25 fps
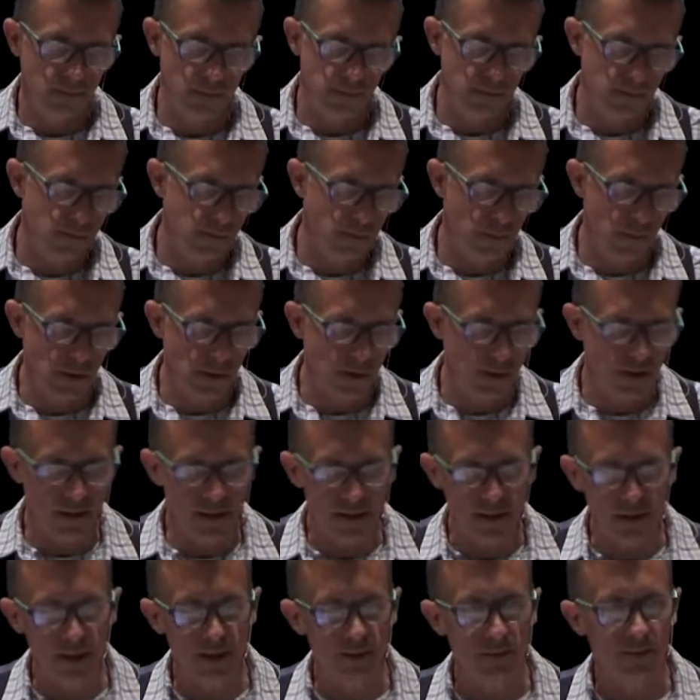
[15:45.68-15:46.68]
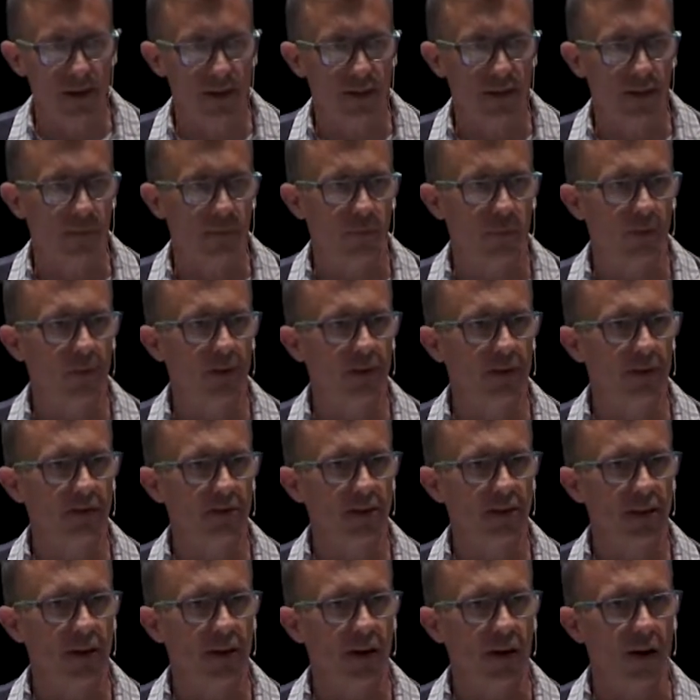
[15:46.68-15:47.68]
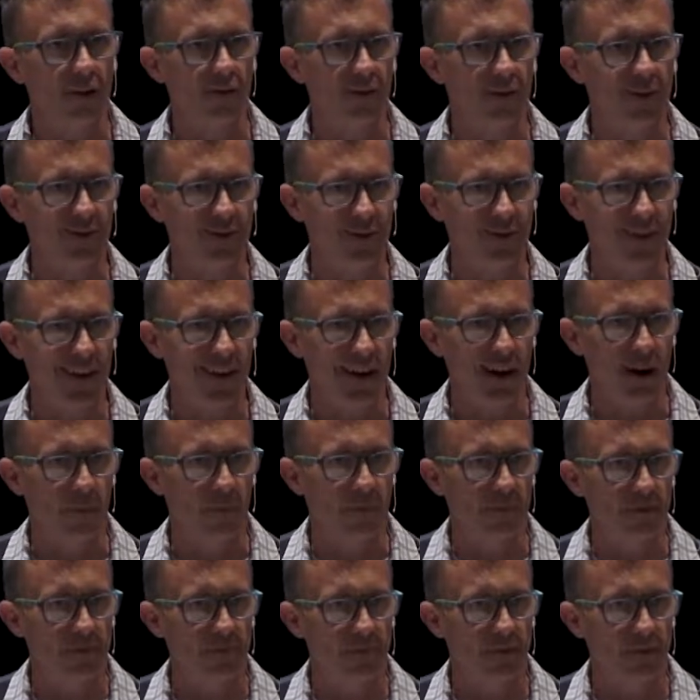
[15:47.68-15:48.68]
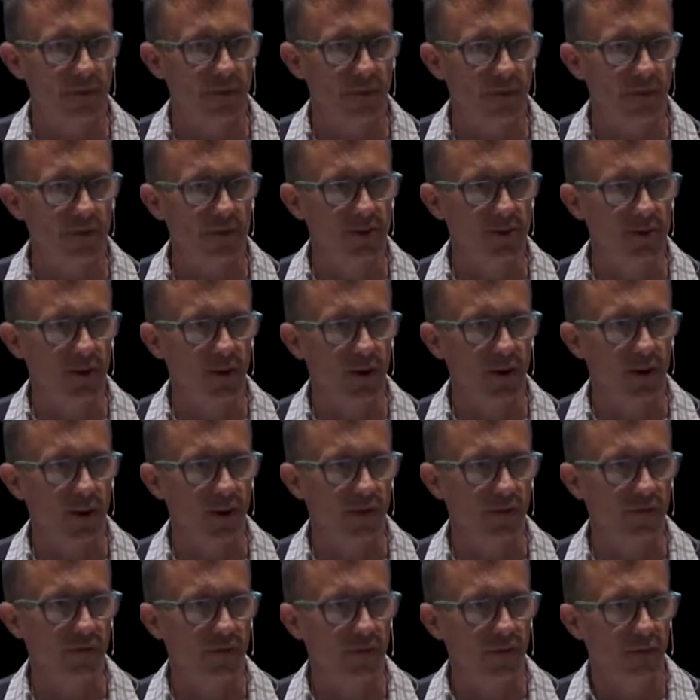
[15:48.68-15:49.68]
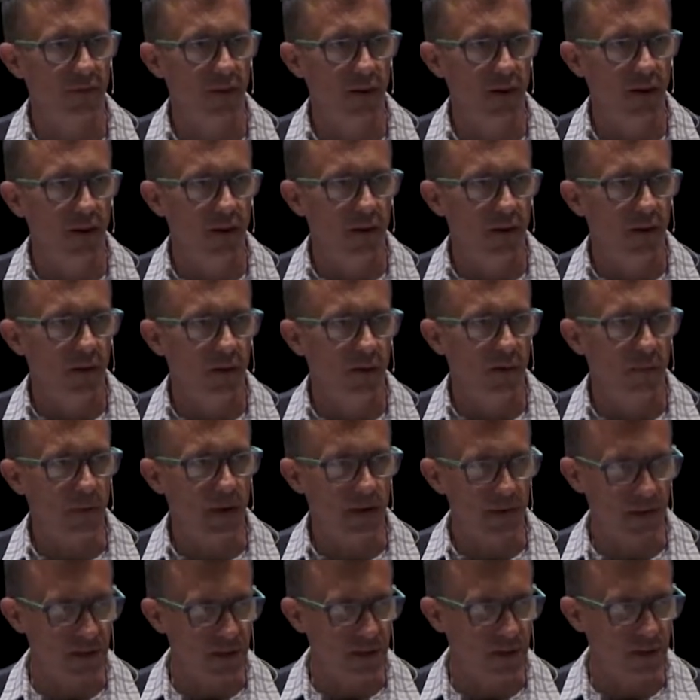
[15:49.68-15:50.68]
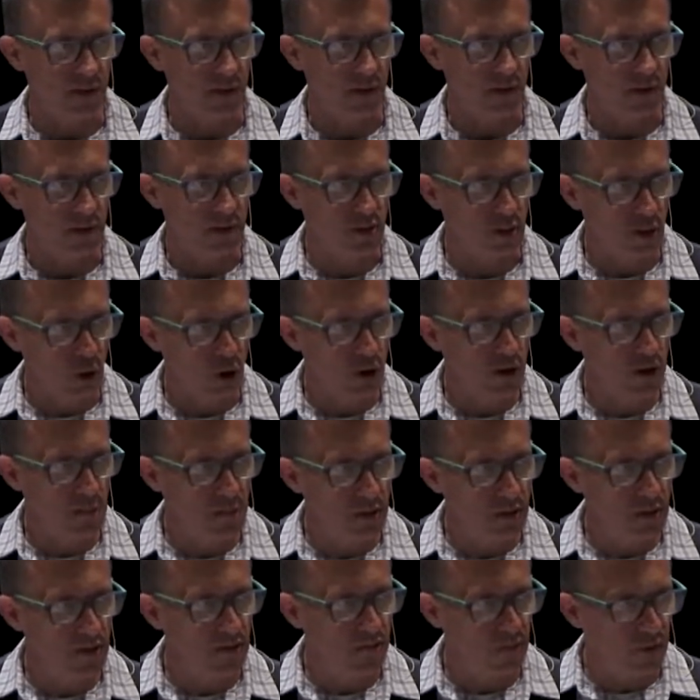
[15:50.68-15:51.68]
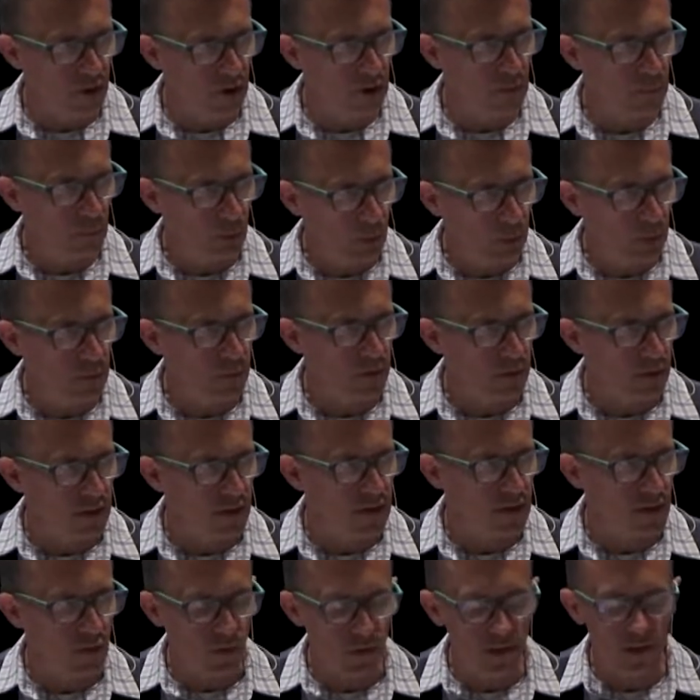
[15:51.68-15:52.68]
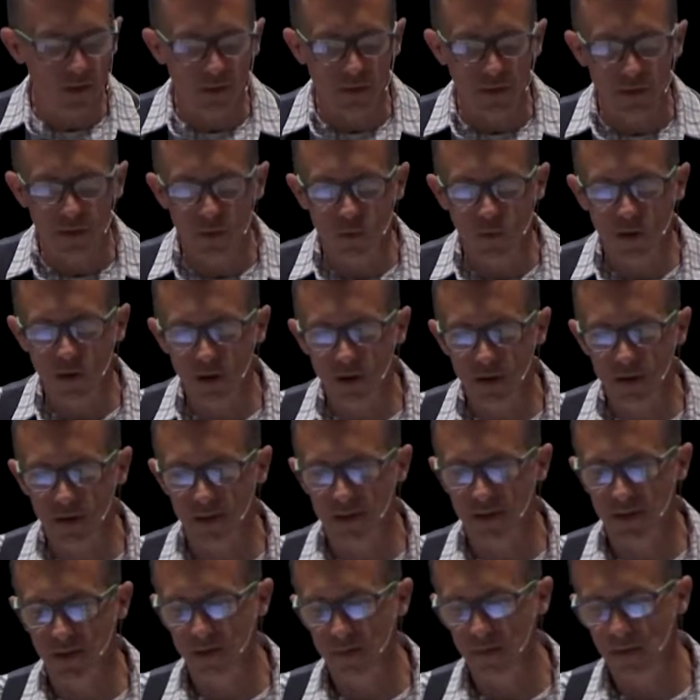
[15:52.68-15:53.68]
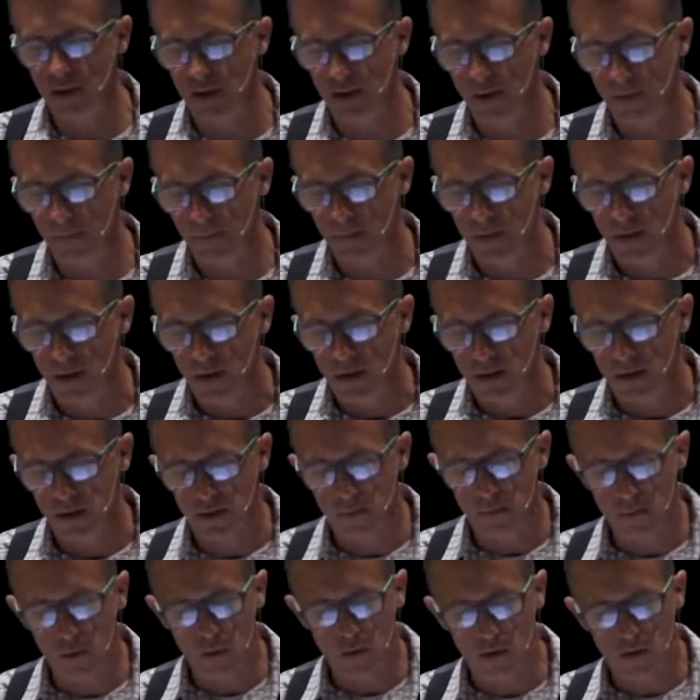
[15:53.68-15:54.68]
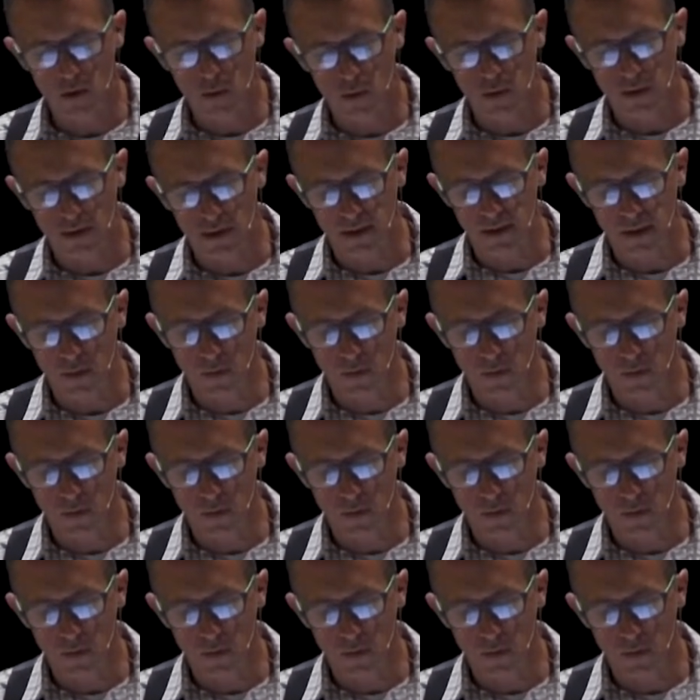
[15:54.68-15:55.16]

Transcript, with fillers: Really didn't need to make that point. It's kind of obvious that happens, but let's start off the basics here. Discouragement is very potent, it's real, and it will cause us to make some poor choices.